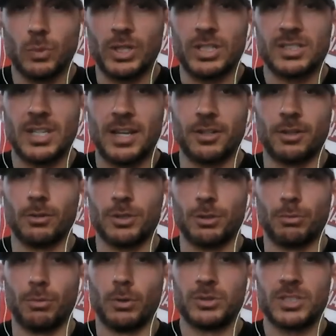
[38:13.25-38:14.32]
we decided
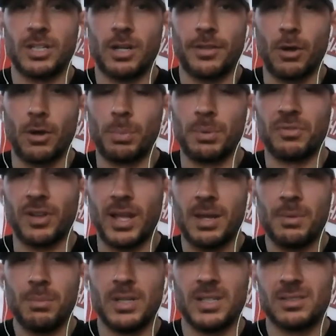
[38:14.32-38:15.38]
to roast it on the open
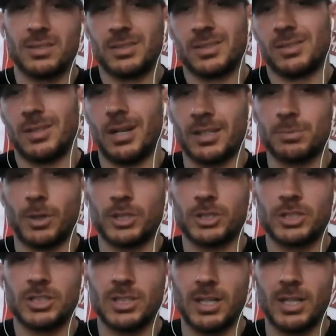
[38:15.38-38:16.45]
flame. It's not as
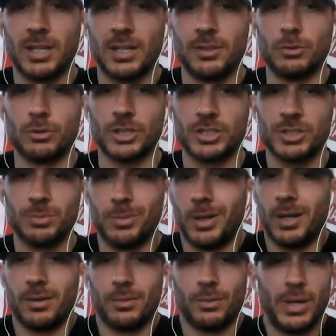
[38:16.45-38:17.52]
much nutrition,
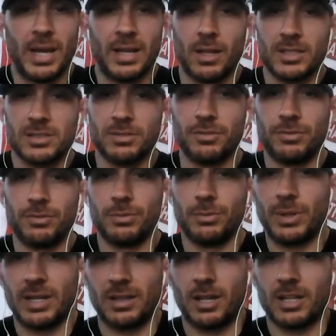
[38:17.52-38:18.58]
but we had lots
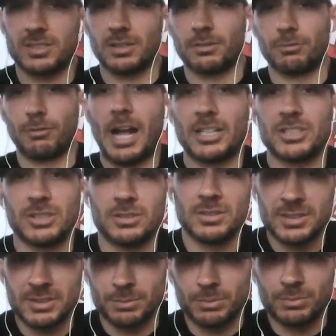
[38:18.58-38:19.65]
of
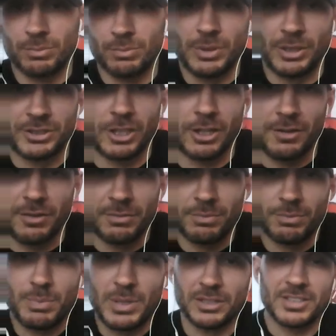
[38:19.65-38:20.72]
rations, some military
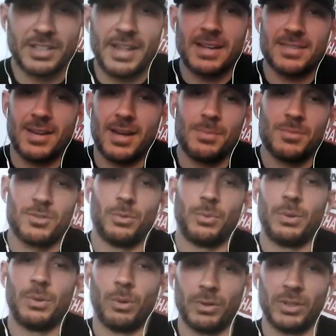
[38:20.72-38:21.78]
meals at that time. So
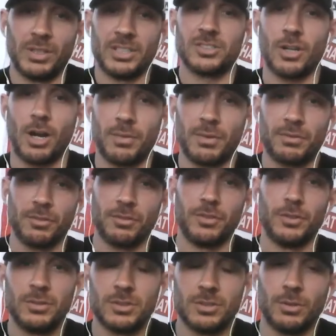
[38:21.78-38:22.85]
we weren't really starving for
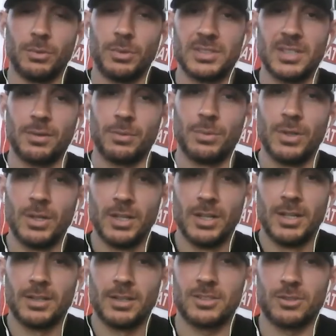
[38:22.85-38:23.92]
food. So we said,
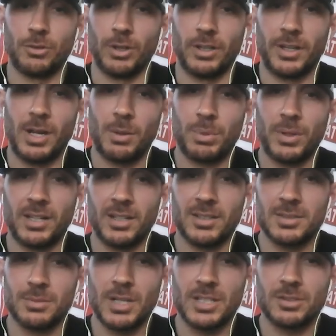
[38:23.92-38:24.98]
let's grill it up
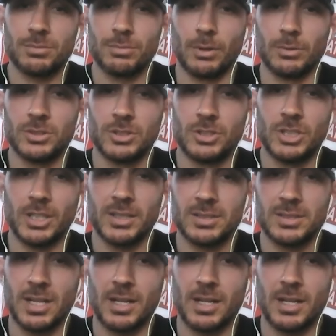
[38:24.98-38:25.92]
some nice roasted chicken